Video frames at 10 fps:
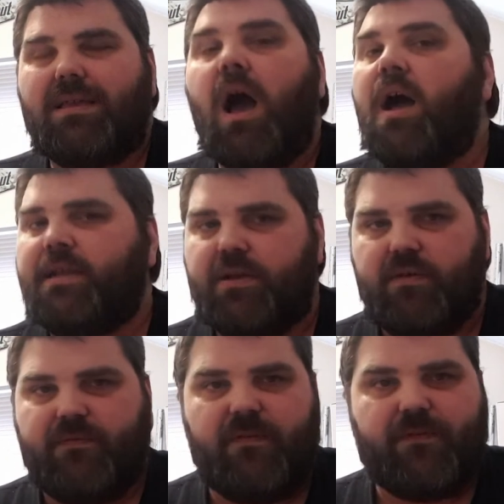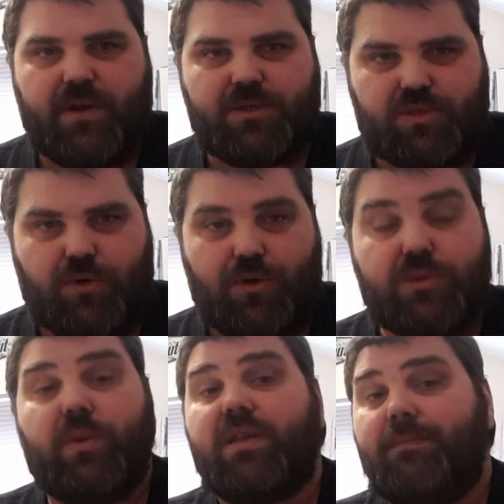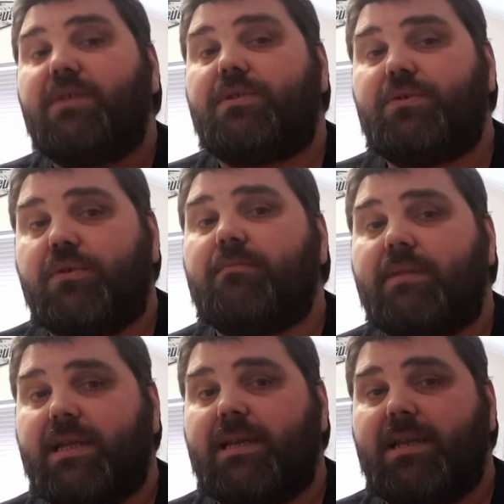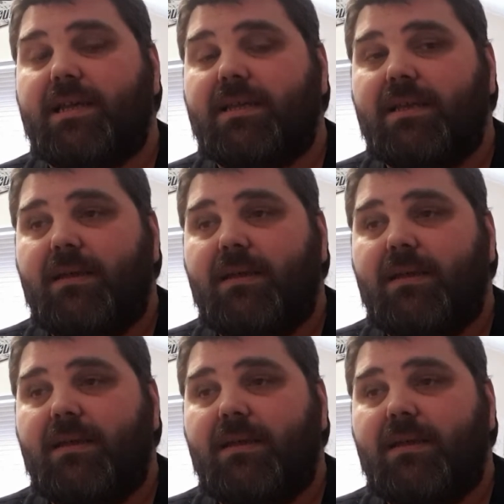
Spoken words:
door. So we're going to build the door completely,